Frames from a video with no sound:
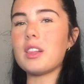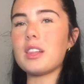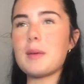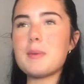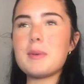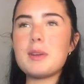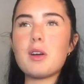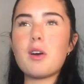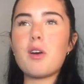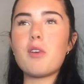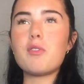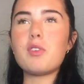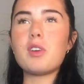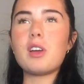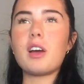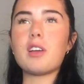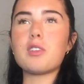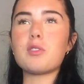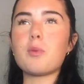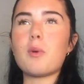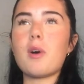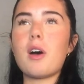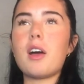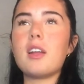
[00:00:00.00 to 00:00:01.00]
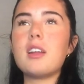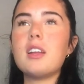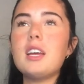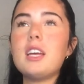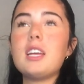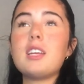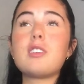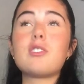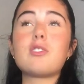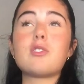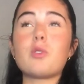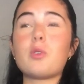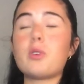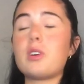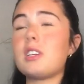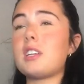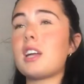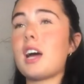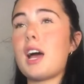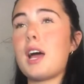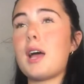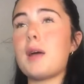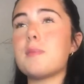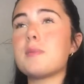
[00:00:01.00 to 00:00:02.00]
let me know if you guys want story
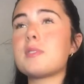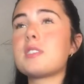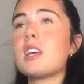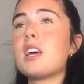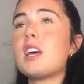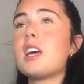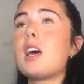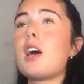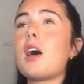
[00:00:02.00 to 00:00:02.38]
times